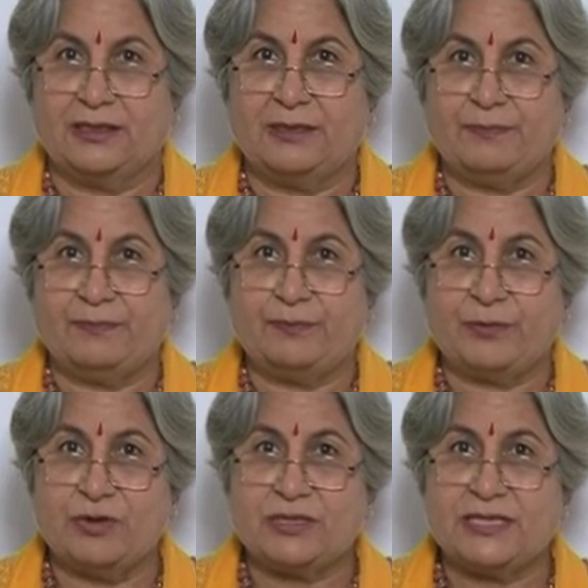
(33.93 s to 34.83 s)
The
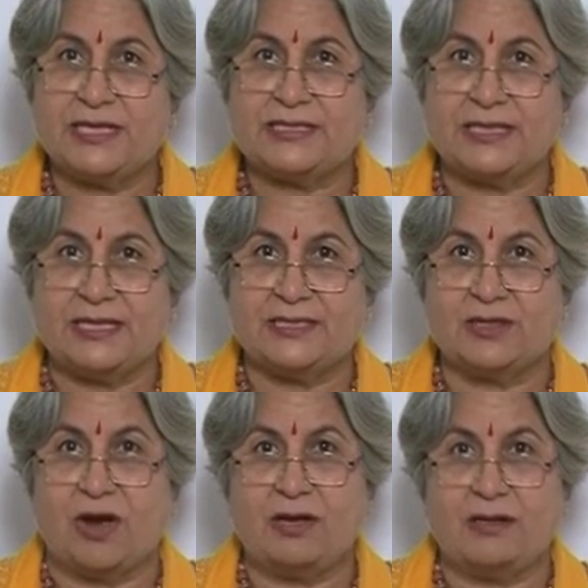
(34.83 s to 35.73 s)
process is
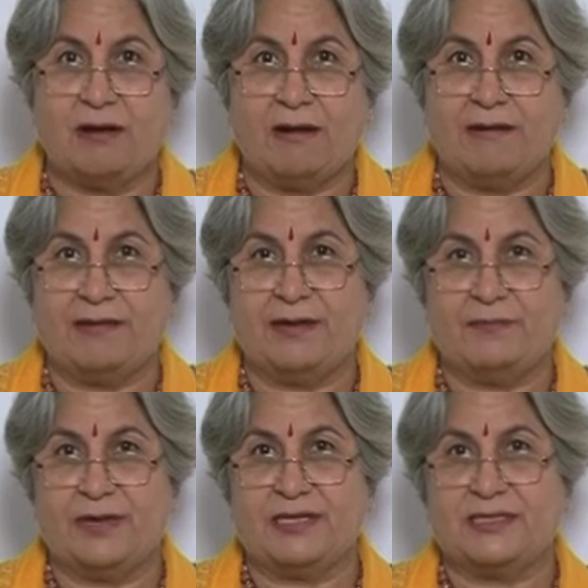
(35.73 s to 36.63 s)
not
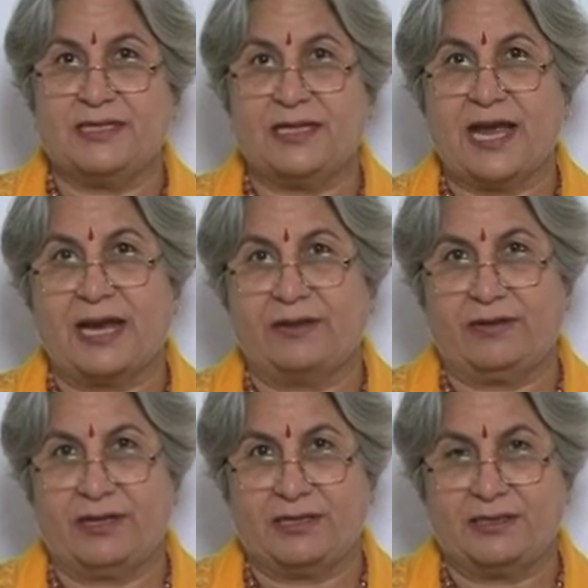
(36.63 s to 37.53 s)
100%
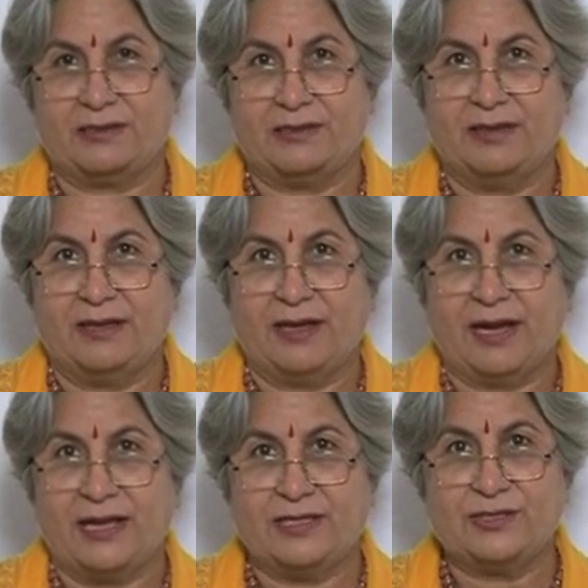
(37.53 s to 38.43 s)
accurate,
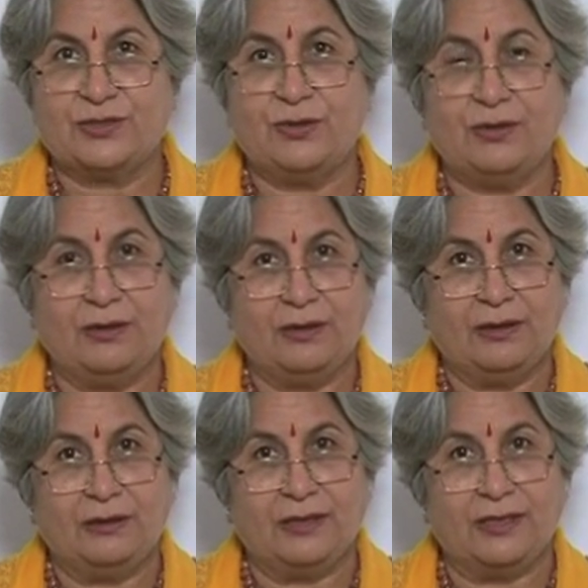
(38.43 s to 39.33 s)
and so
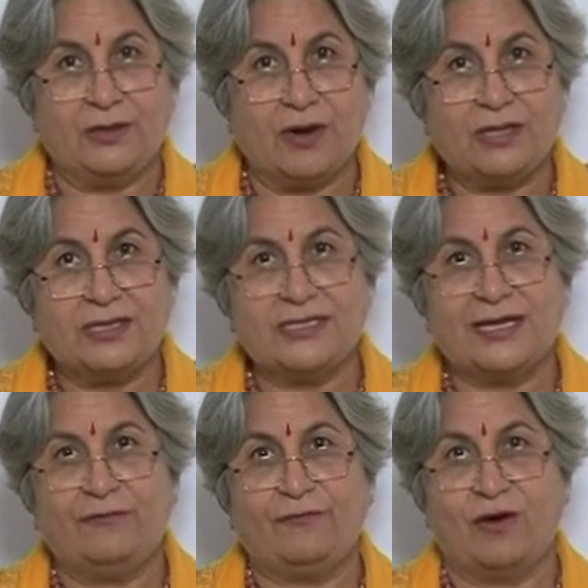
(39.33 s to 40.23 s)
the daughter
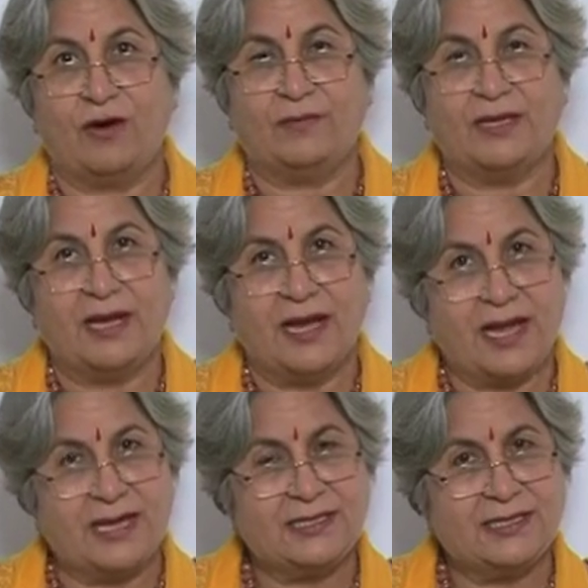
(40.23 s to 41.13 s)
cell formed
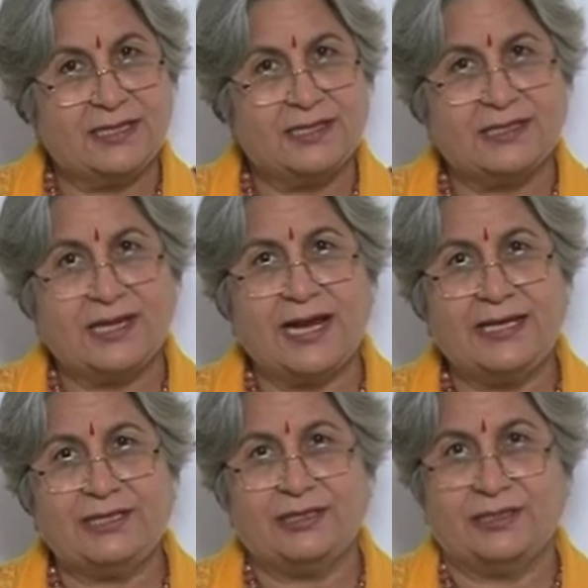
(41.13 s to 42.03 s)
has
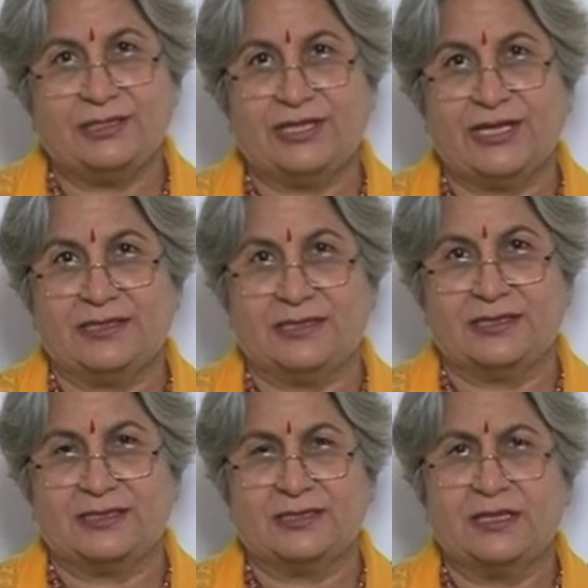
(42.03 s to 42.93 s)
slight
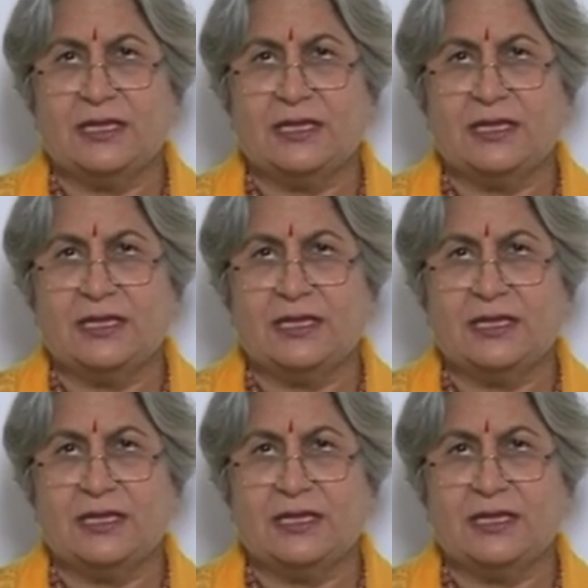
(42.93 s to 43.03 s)
changes.